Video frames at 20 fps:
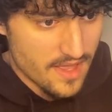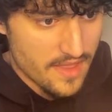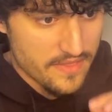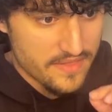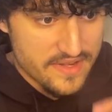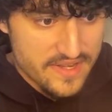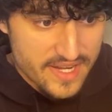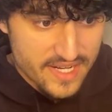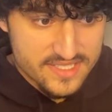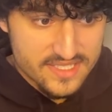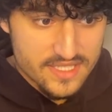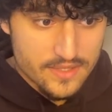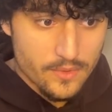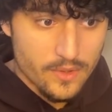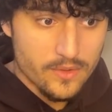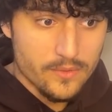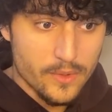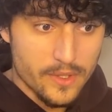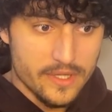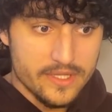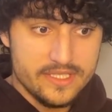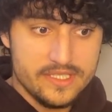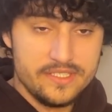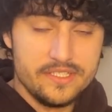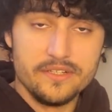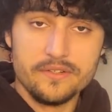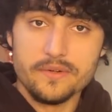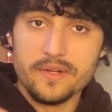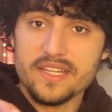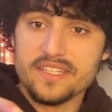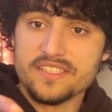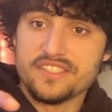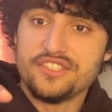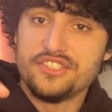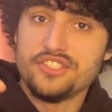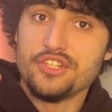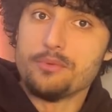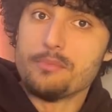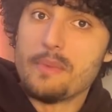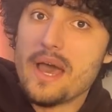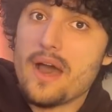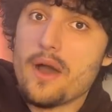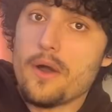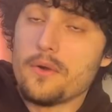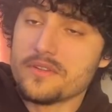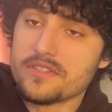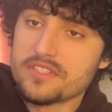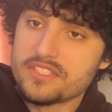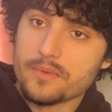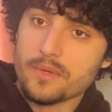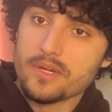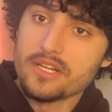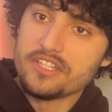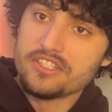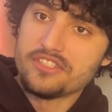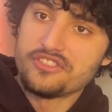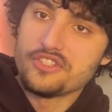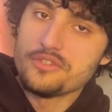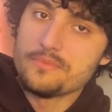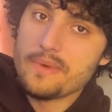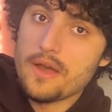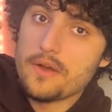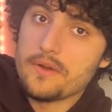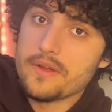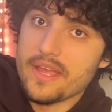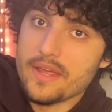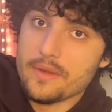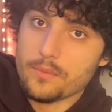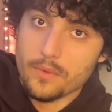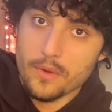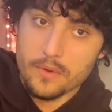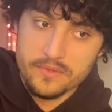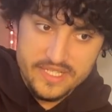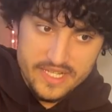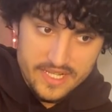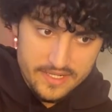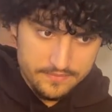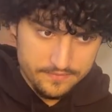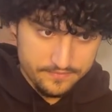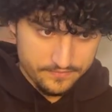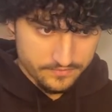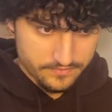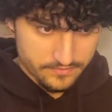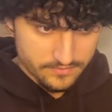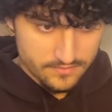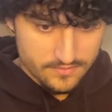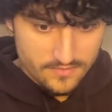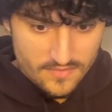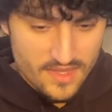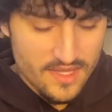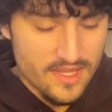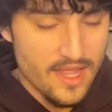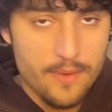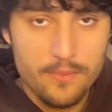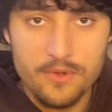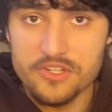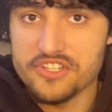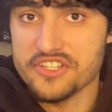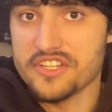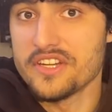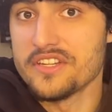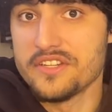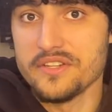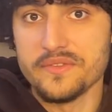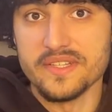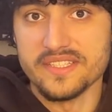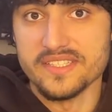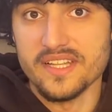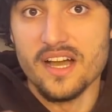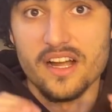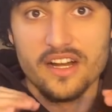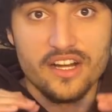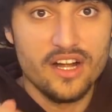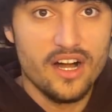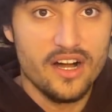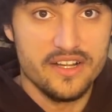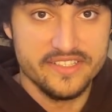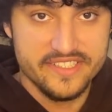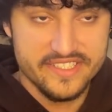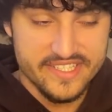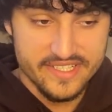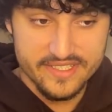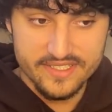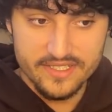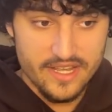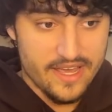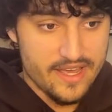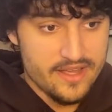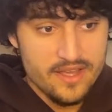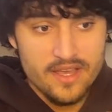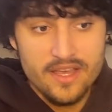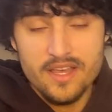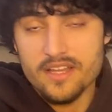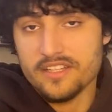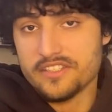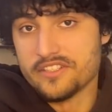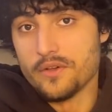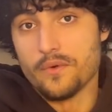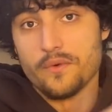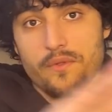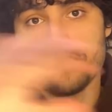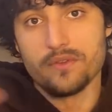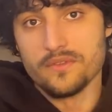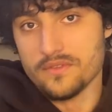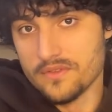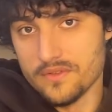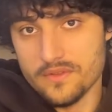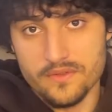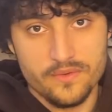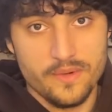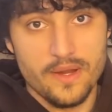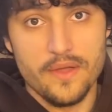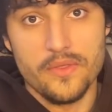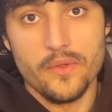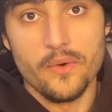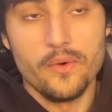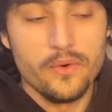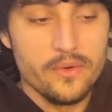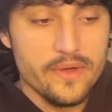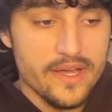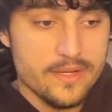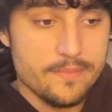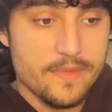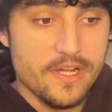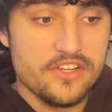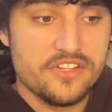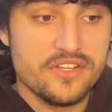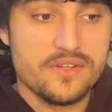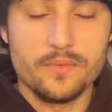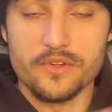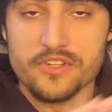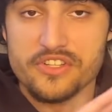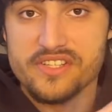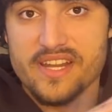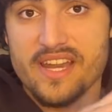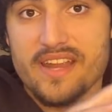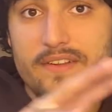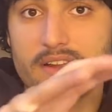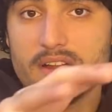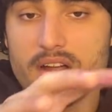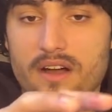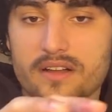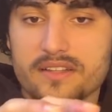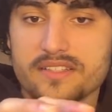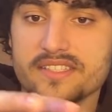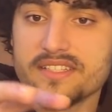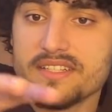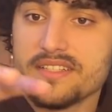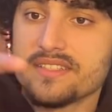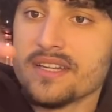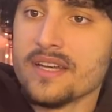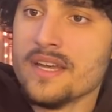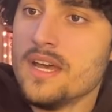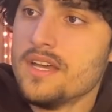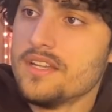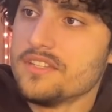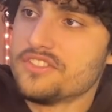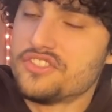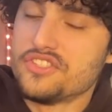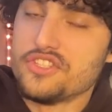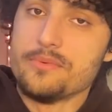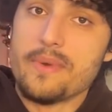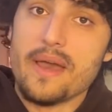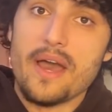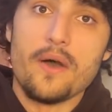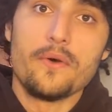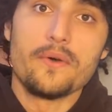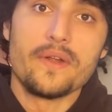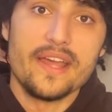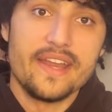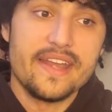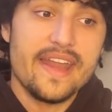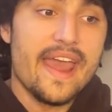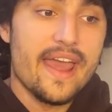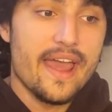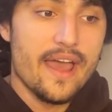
The next thing we're going to do is zoom out. So we're going to zoom out and rotate. And we're just going to do this a constant, okay? So throughout the whole animation, we're just going to have a constant zoom out and